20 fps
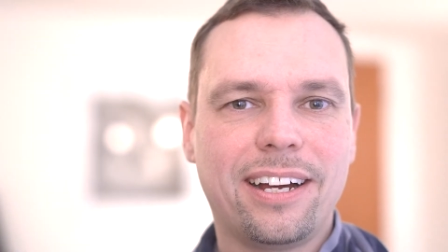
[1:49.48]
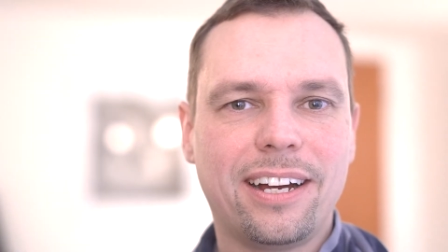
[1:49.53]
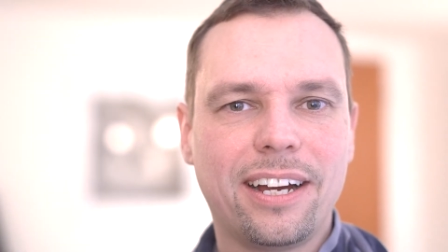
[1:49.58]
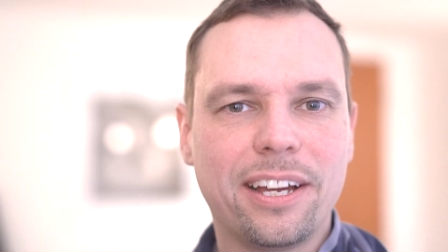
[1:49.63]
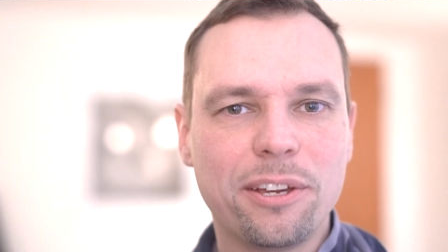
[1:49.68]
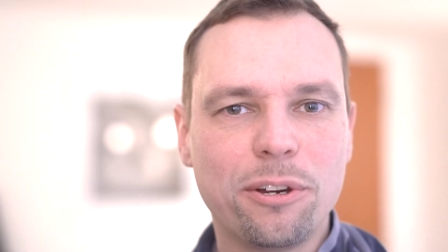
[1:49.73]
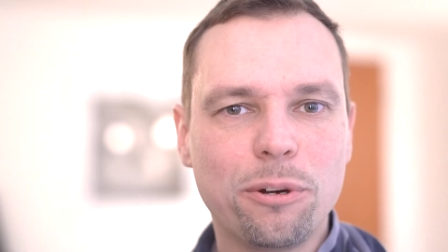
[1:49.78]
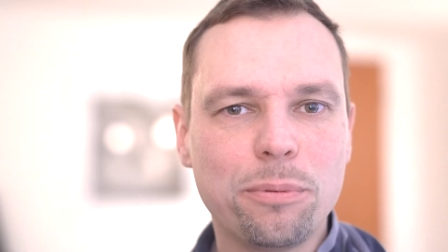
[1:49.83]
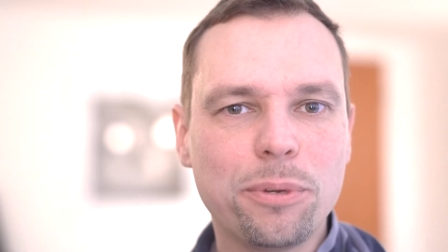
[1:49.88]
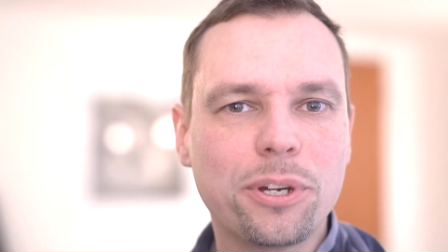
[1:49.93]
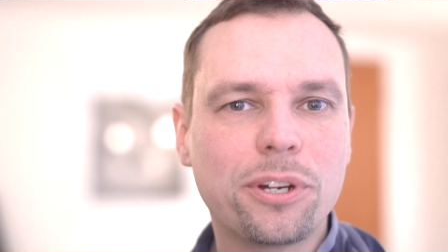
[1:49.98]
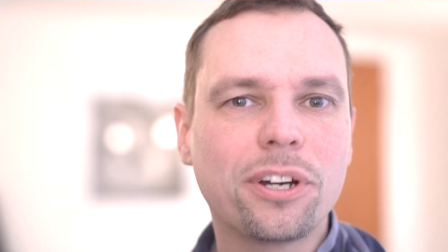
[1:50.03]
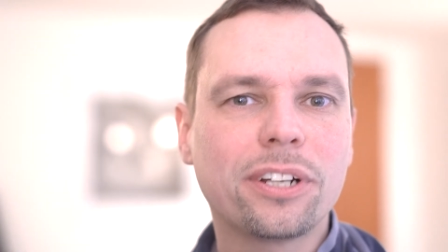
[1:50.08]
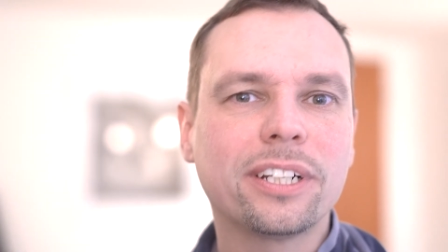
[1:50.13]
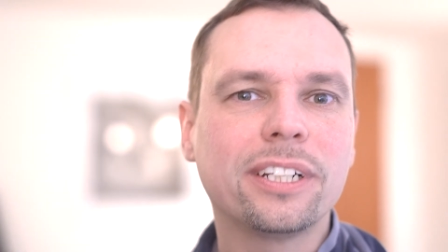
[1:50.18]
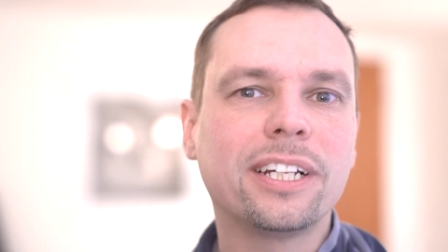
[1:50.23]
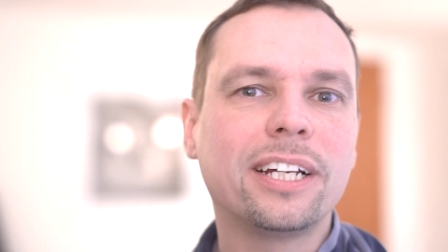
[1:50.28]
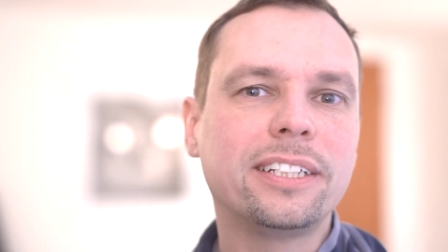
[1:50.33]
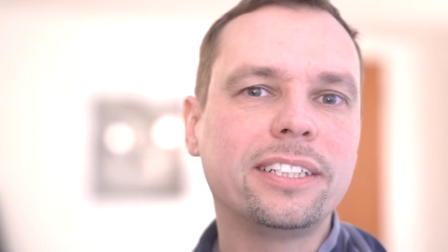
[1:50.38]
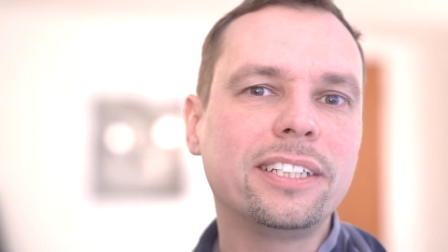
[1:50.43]
I hope you
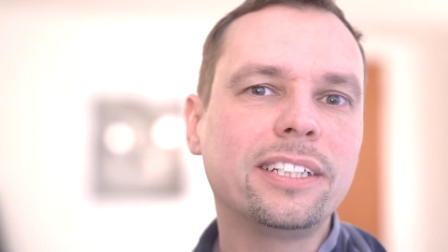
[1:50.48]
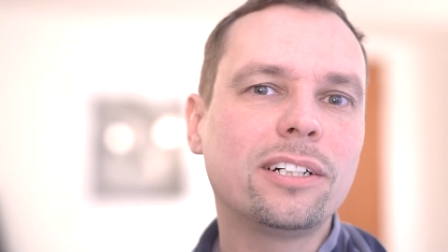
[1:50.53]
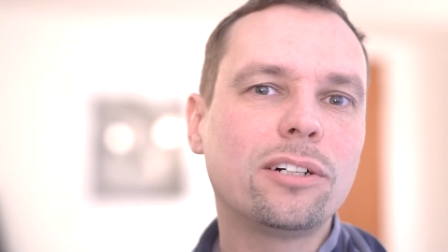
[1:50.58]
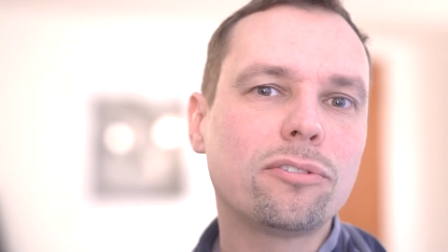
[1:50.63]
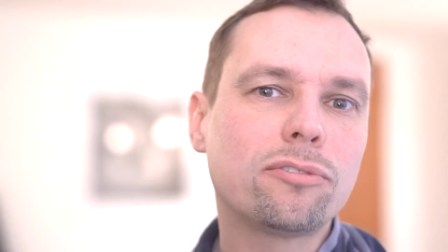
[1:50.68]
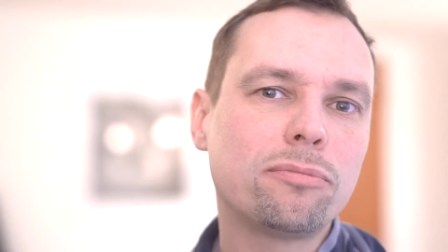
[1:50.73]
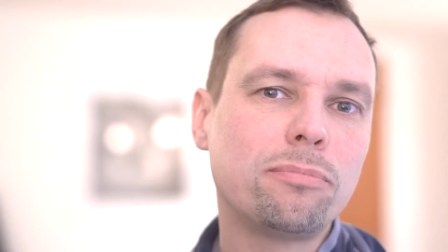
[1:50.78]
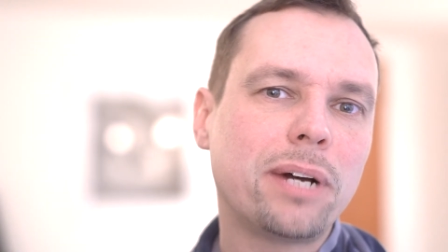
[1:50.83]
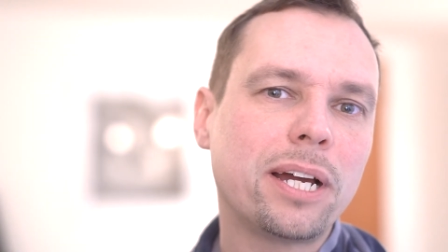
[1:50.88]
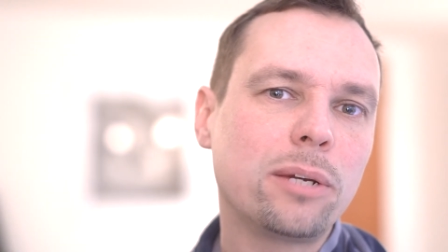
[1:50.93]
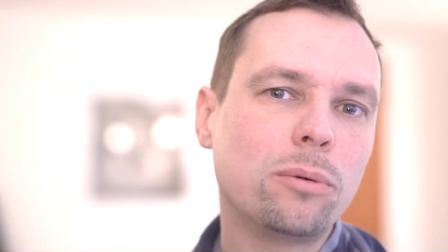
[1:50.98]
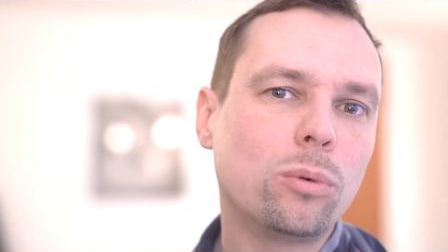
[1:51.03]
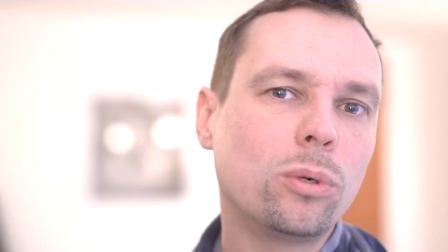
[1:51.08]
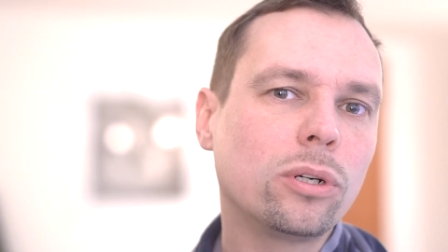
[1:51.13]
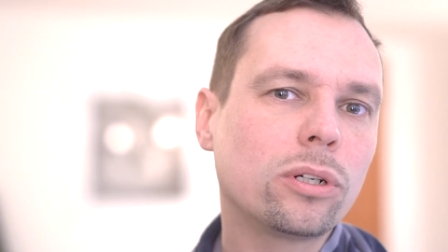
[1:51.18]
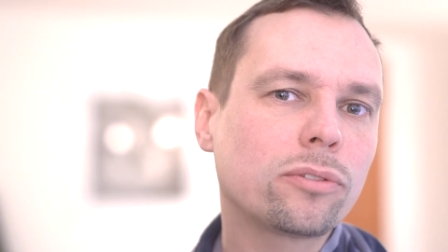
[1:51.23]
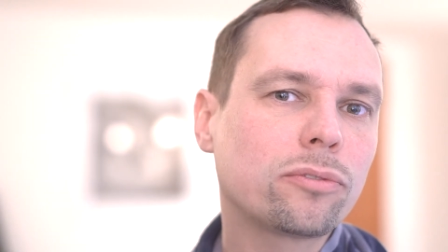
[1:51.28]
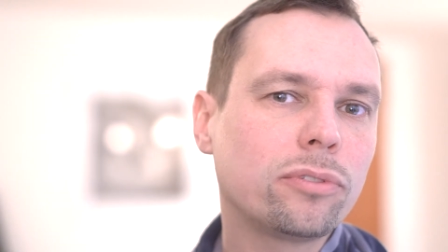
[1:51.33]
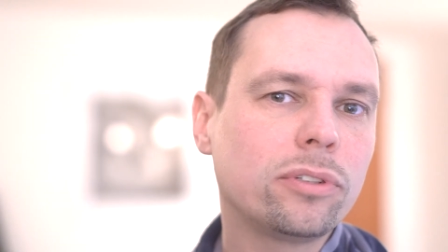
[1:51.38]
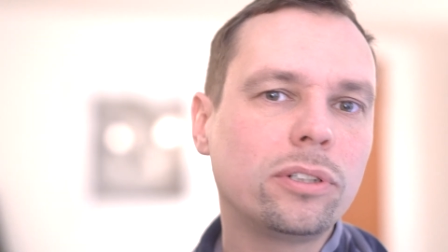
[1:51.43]
got an idea of my
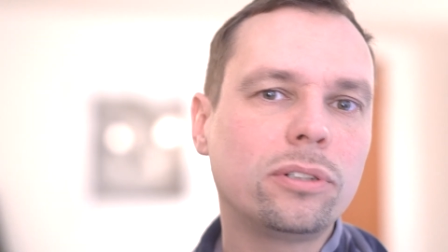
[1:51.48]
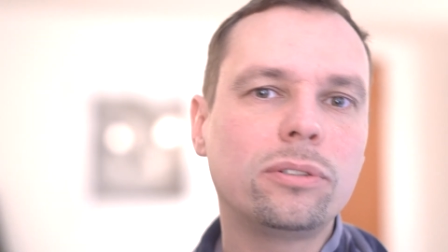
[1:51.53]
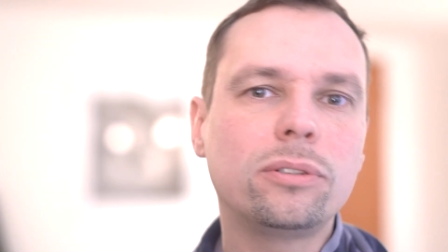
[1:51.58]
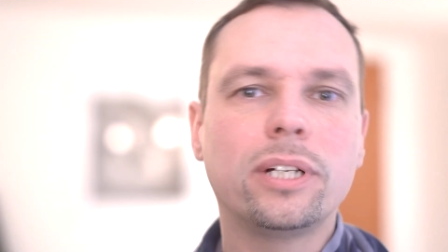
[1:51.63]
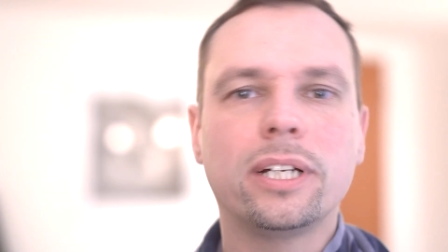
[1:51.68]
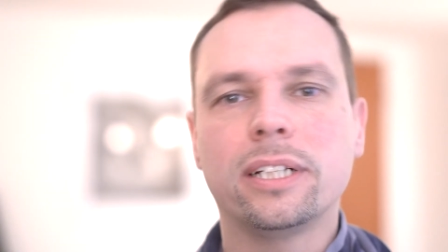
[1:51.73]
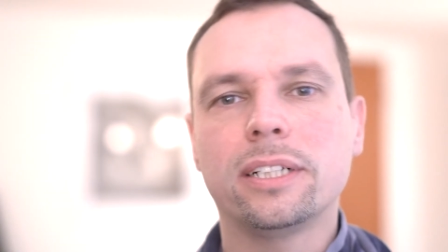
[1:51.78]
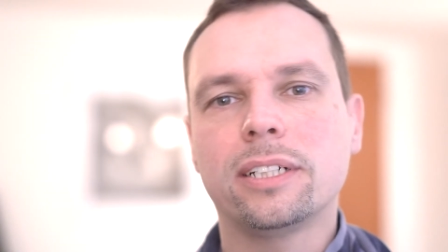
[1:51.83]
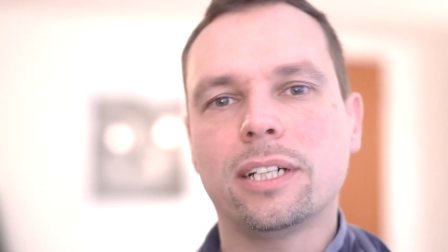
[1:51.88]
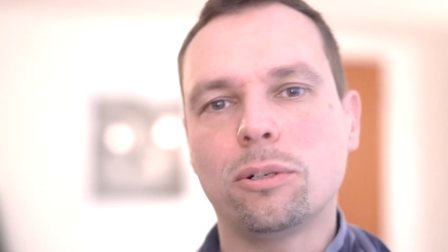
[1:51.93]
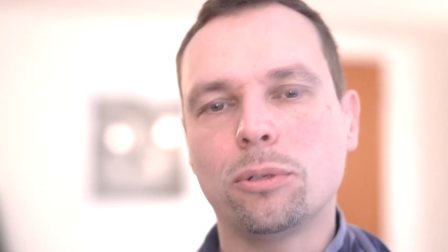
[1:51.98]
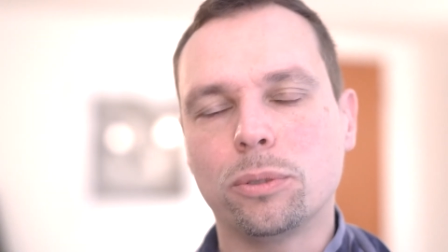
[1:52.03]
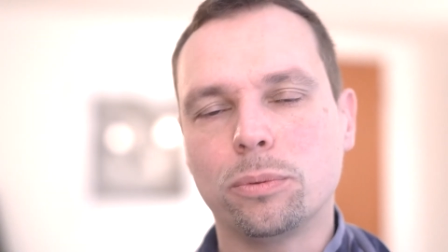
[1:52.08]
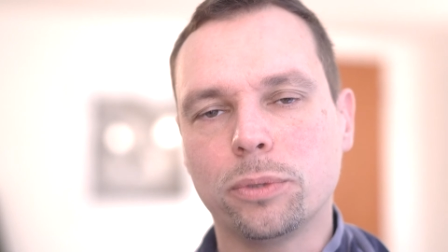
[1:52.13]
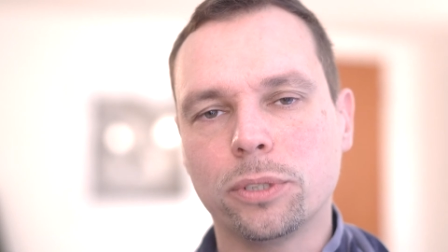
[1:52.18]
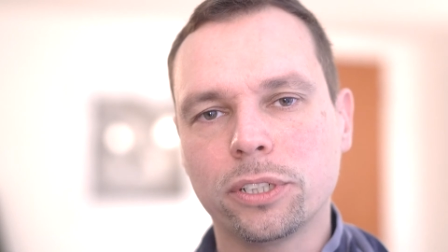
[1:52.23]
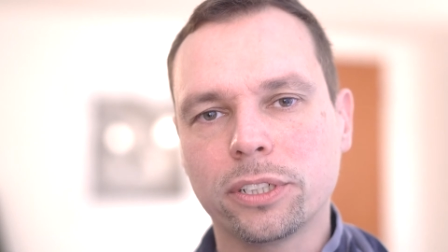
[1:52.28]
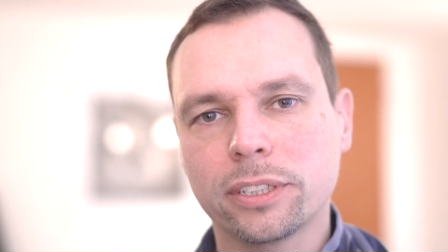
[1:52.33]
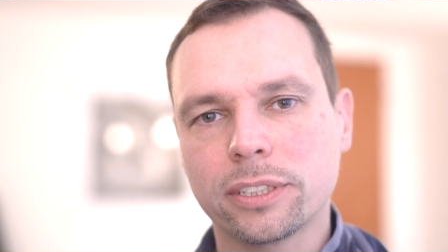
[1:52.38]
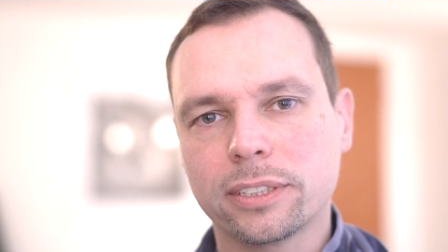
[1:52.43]
workflow and how it
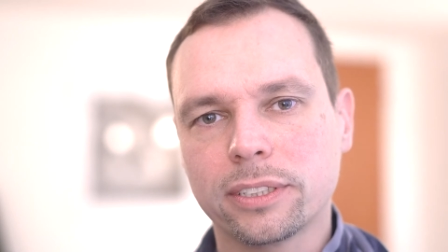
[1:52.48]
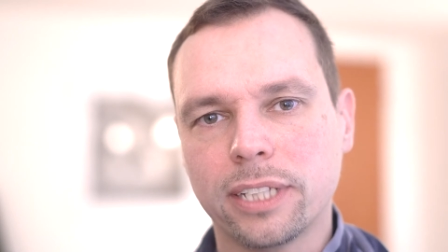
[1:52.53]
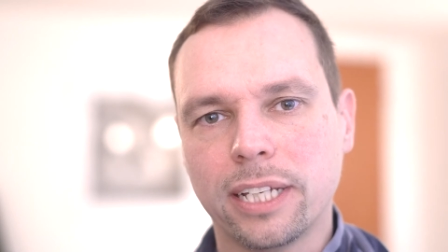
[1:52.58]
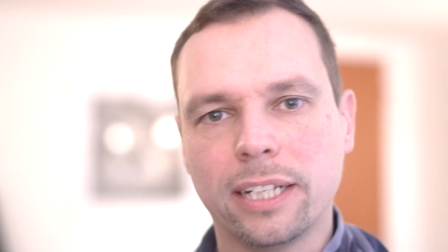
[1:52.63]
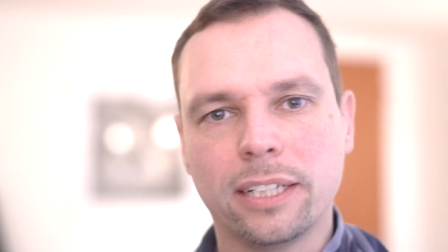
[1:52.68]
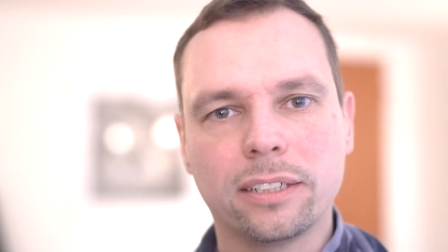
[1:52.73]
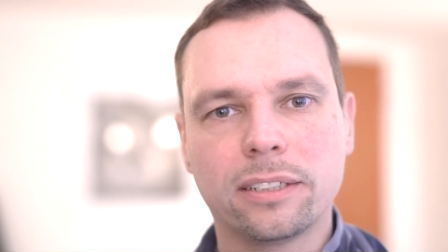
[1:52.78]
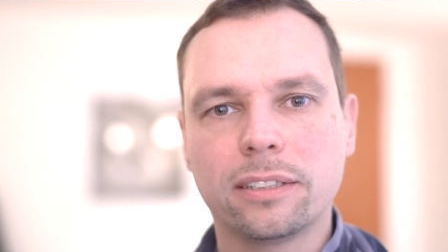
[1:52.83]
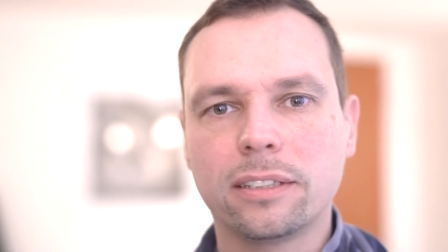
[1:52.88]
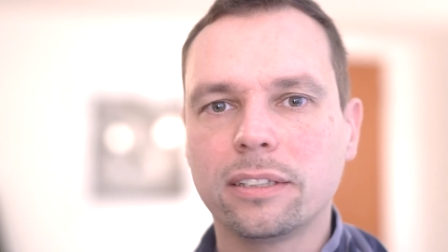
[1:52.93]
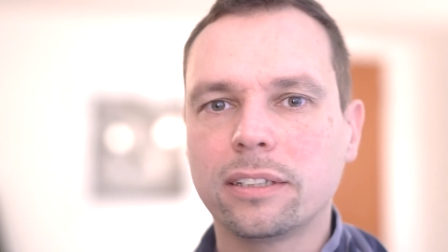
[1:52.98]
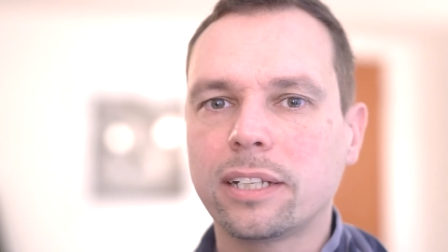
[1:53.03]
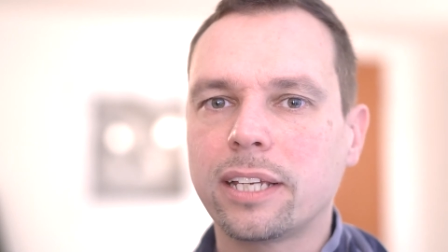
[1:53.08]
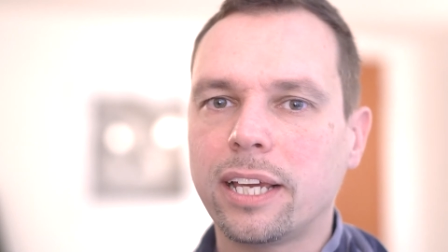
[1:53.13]
works and